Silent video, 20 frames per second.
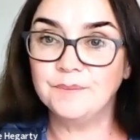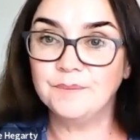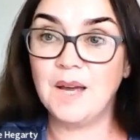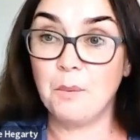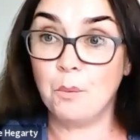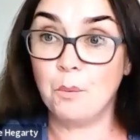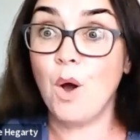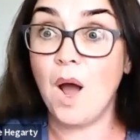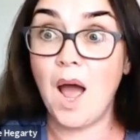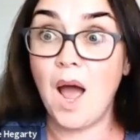
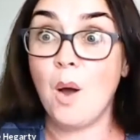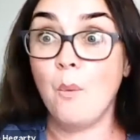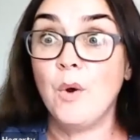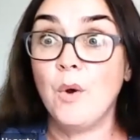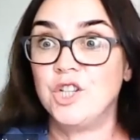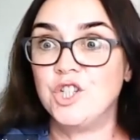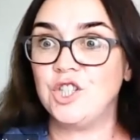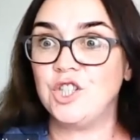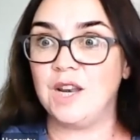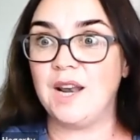I
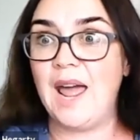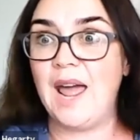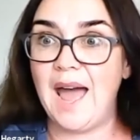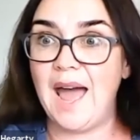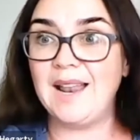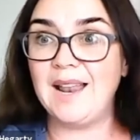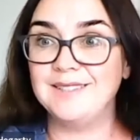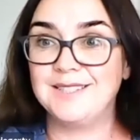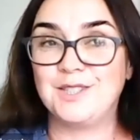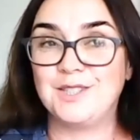wish that I
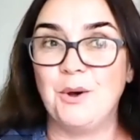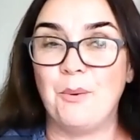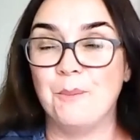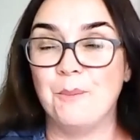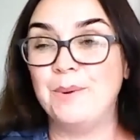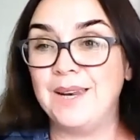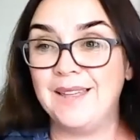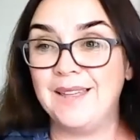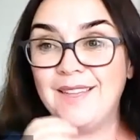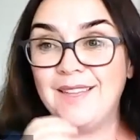had
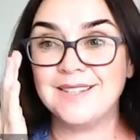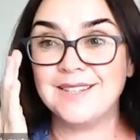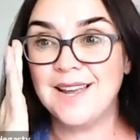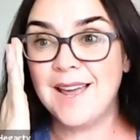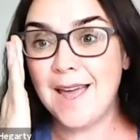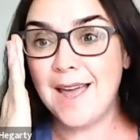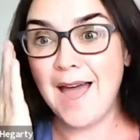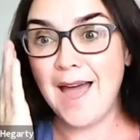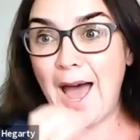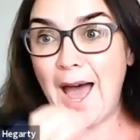somebody that
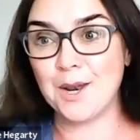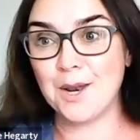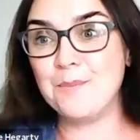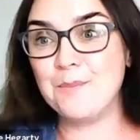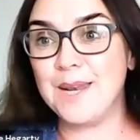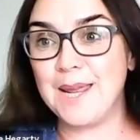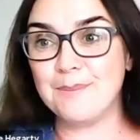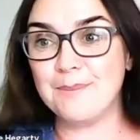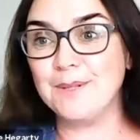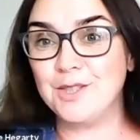had
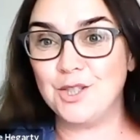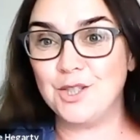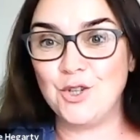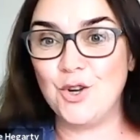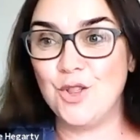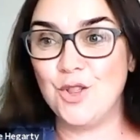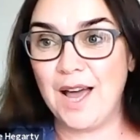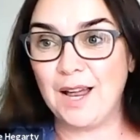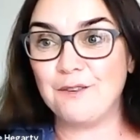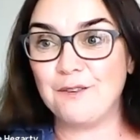been able to
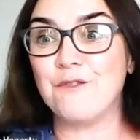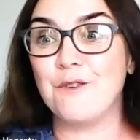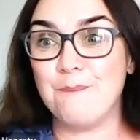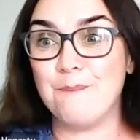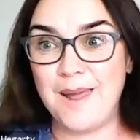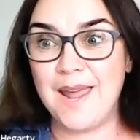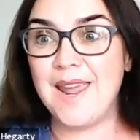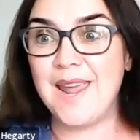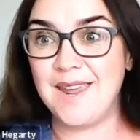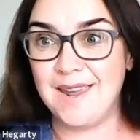do that for
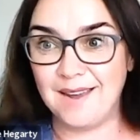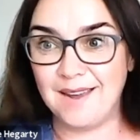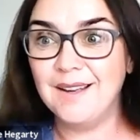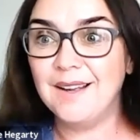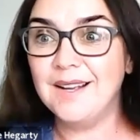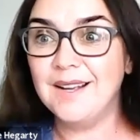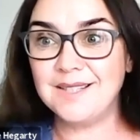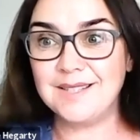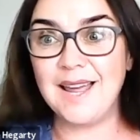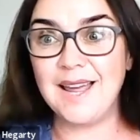me.
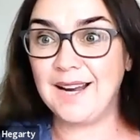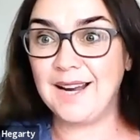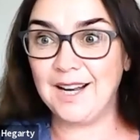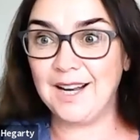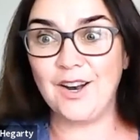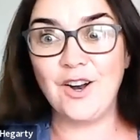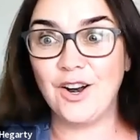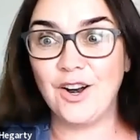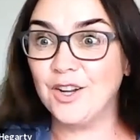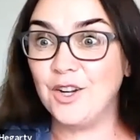Say,
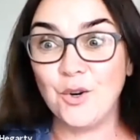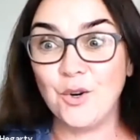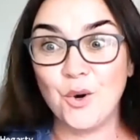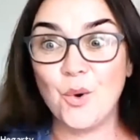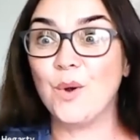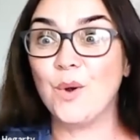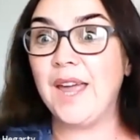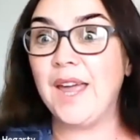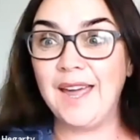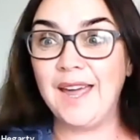Claire, you're
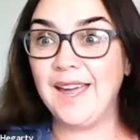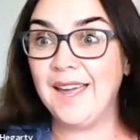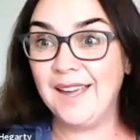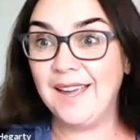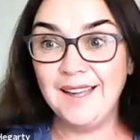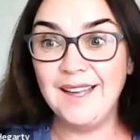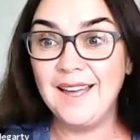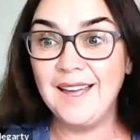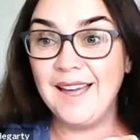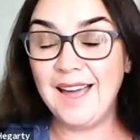
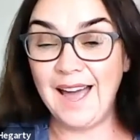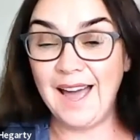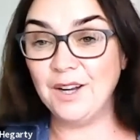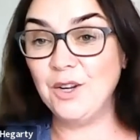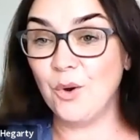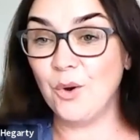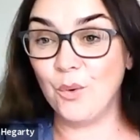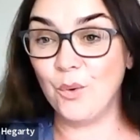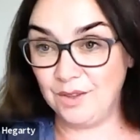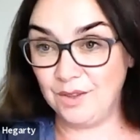okay. I
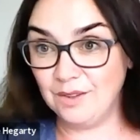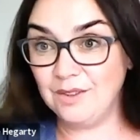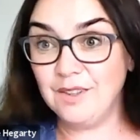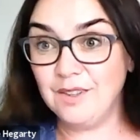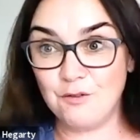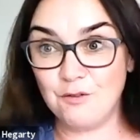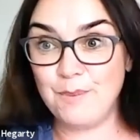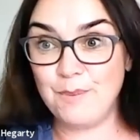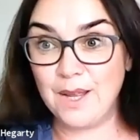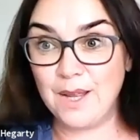know what
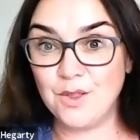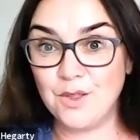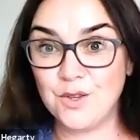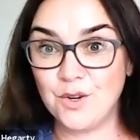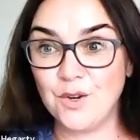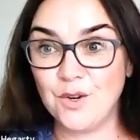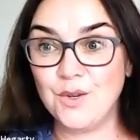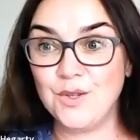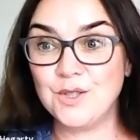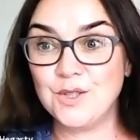you've been
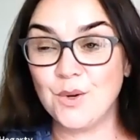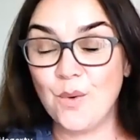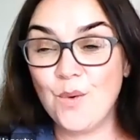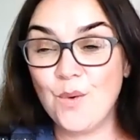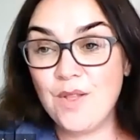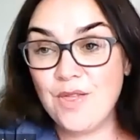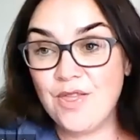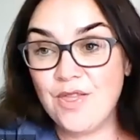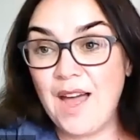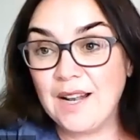through.
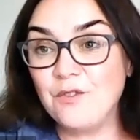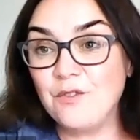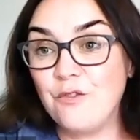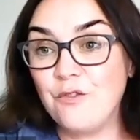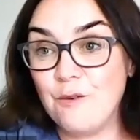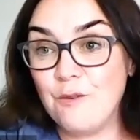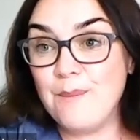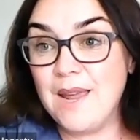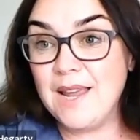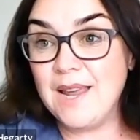So that
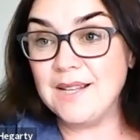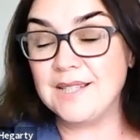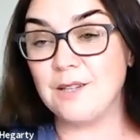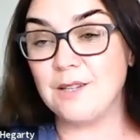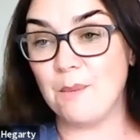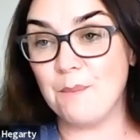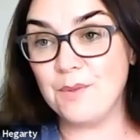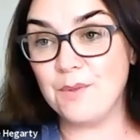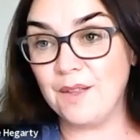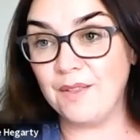for me is
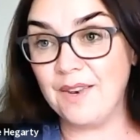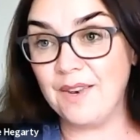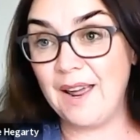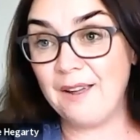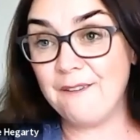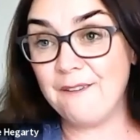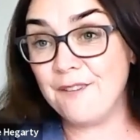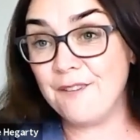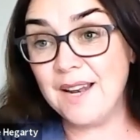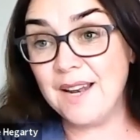something that
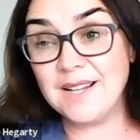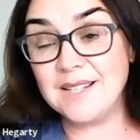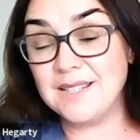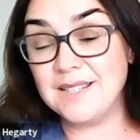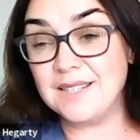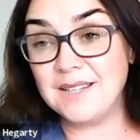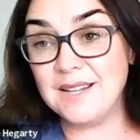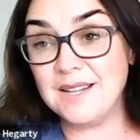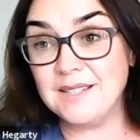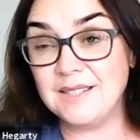I feel
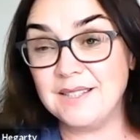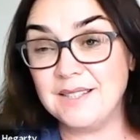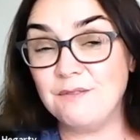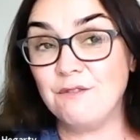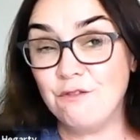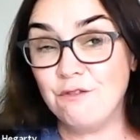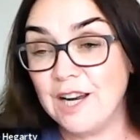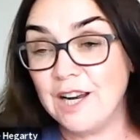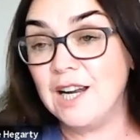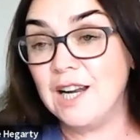is
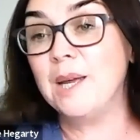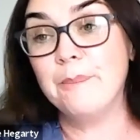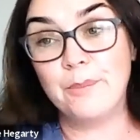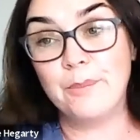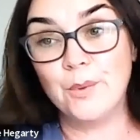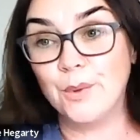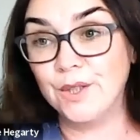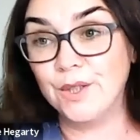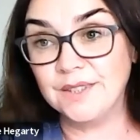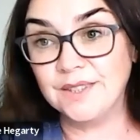really
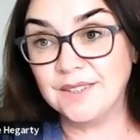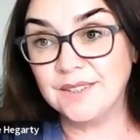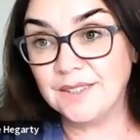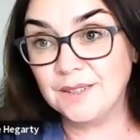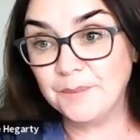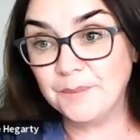important.